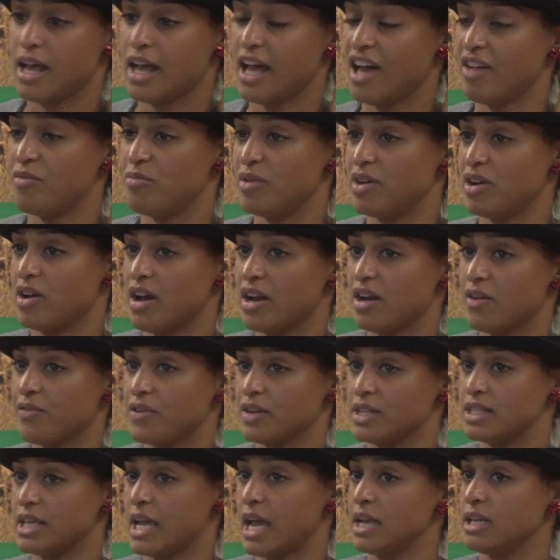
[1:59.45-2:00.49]
I've been on it for
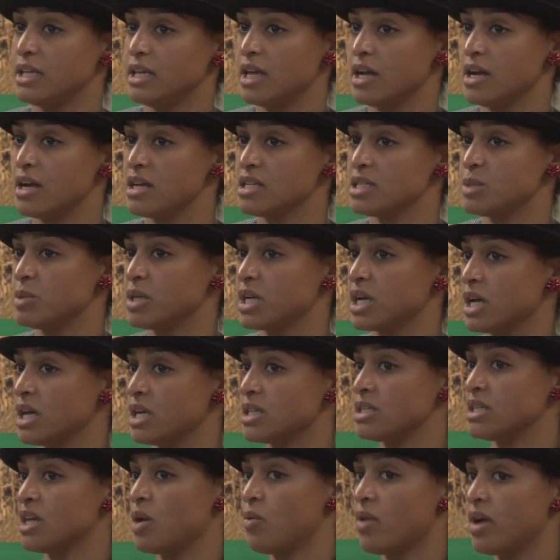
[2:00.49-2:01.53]
10 years
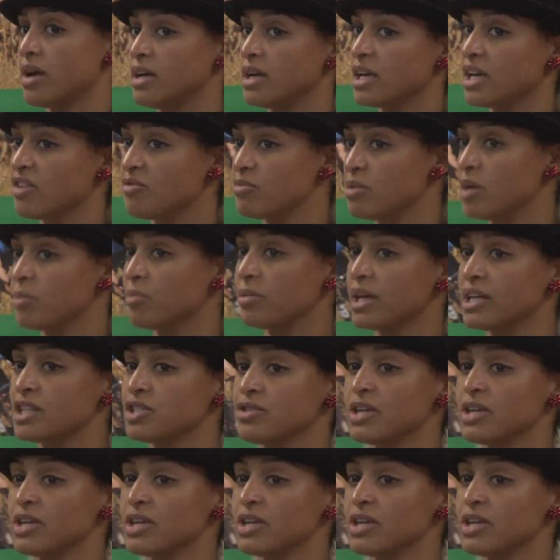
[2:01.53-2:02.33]
because they wanted to give me a blood